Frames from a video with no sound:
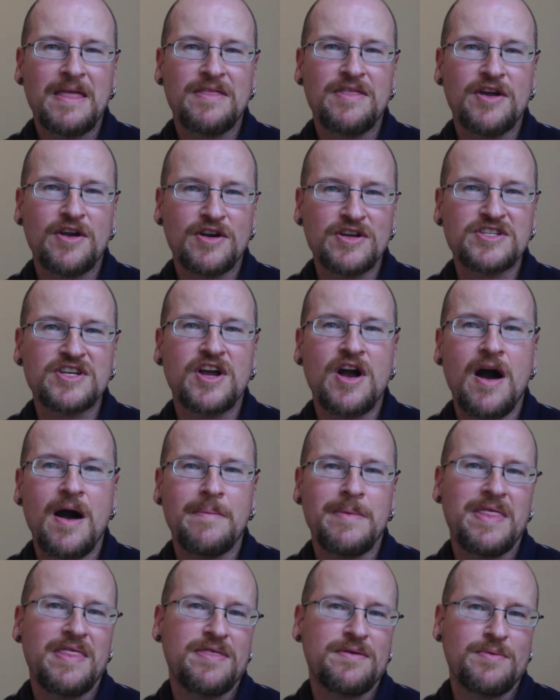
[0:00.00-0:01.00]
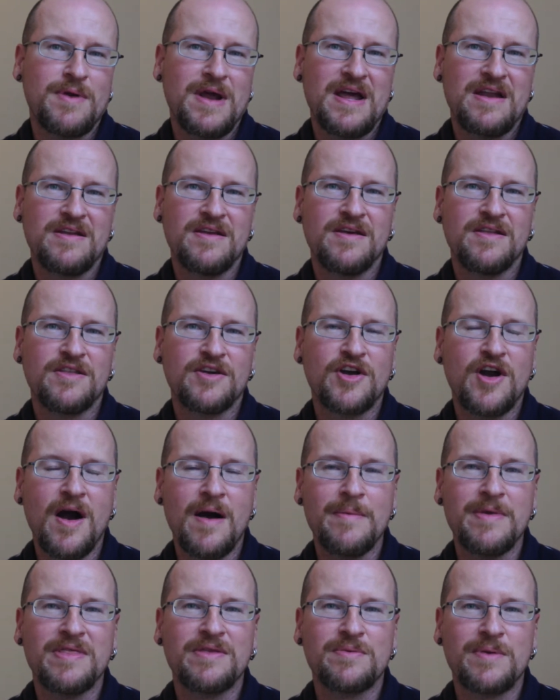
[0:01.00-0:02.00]
There is a common thread. The
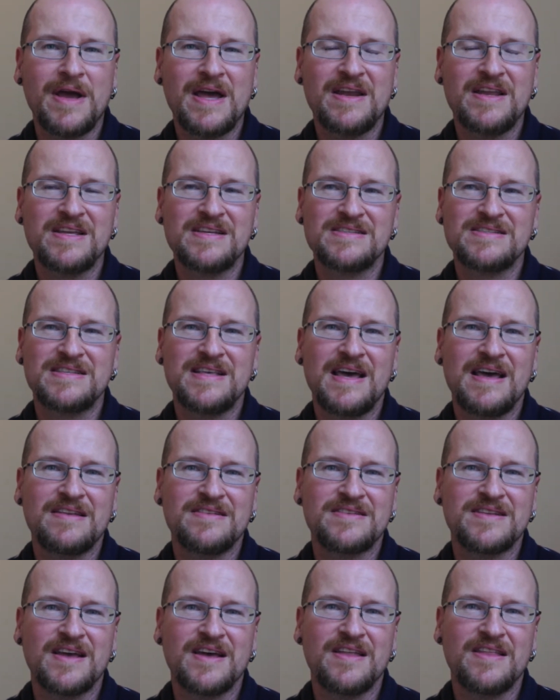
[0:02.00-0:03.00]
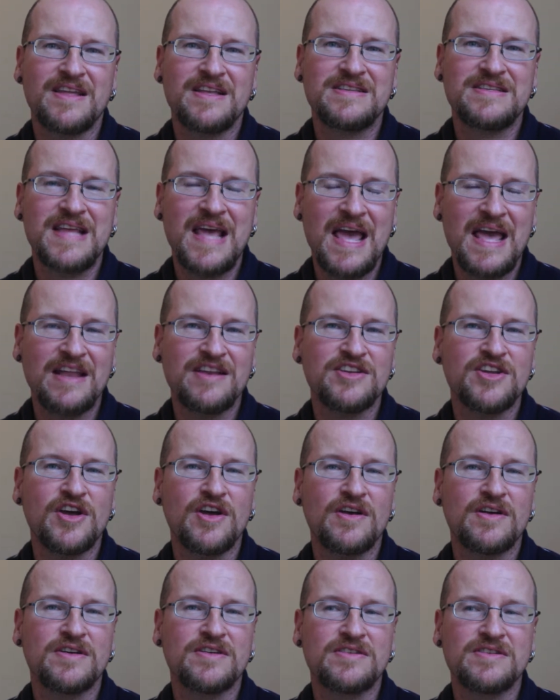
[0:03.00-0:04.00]
common thread is that they tend to
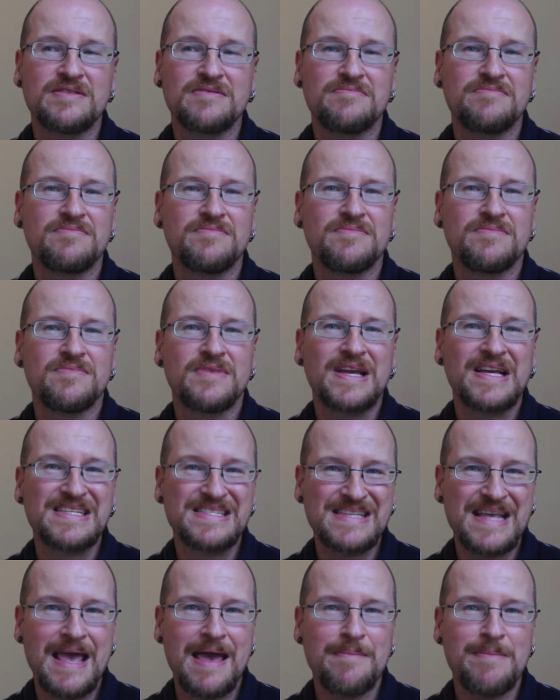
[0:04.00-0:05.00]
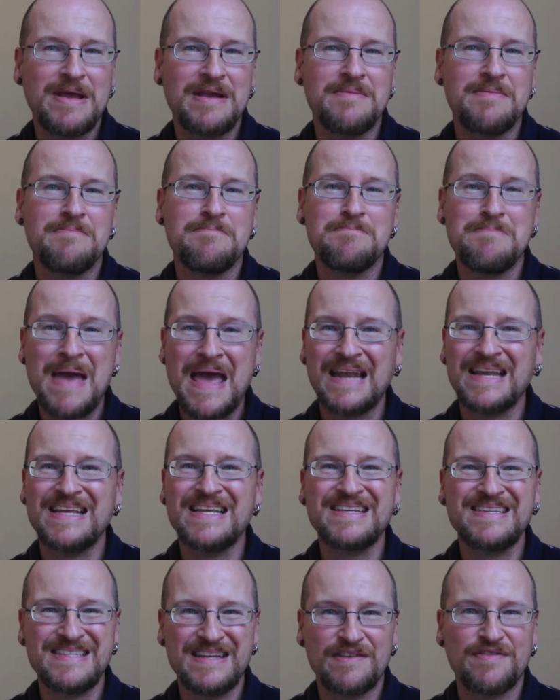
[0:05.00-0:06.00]
examine
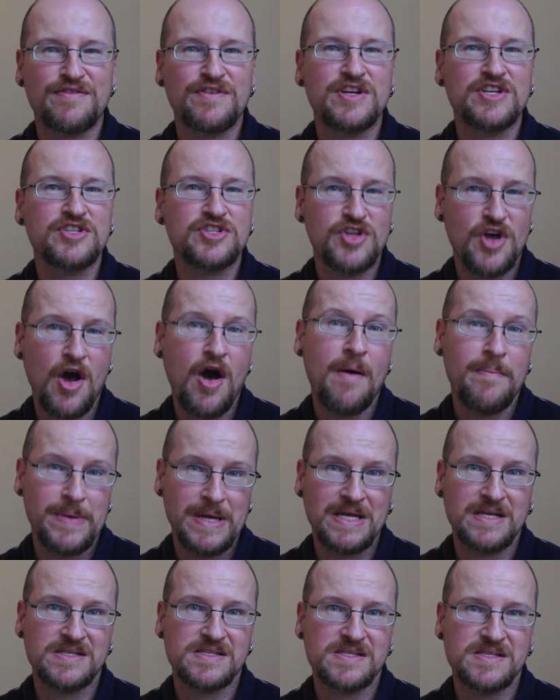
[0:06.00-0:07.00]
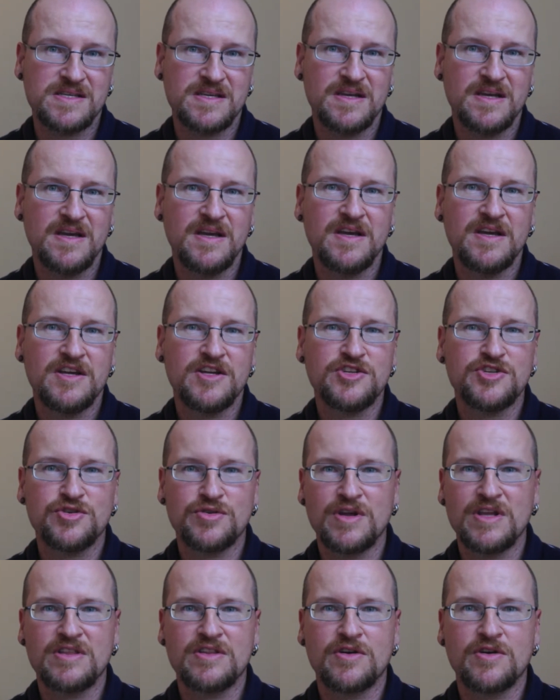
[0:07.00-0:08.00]
many different topics
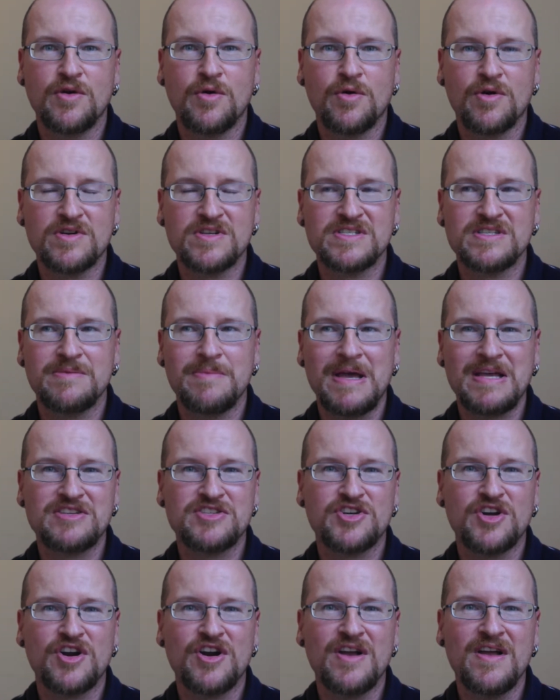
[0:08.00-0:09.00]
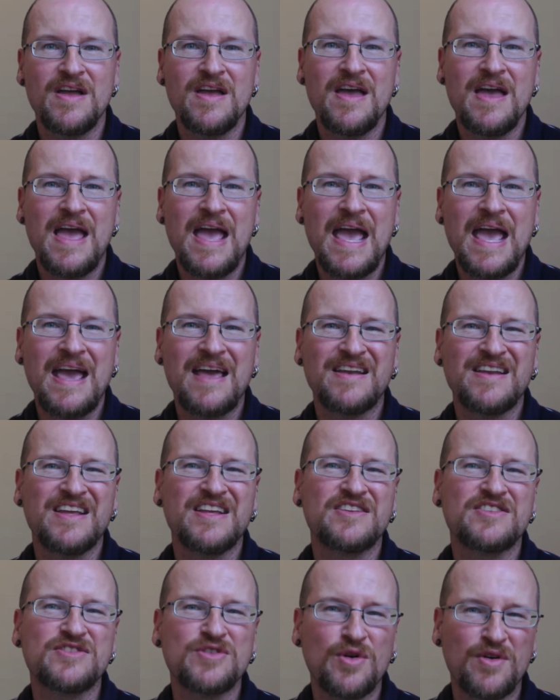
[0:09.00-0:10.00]
during the course semester and
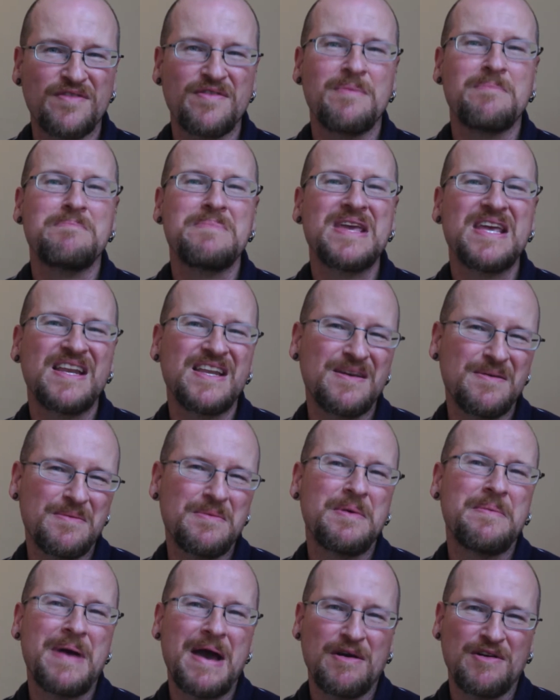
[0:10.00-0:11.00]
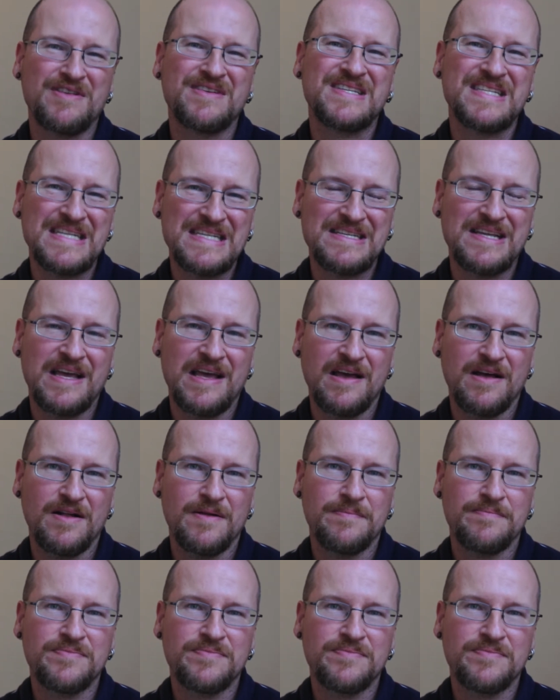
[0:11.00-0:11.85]
in sort of a medium amount of detail.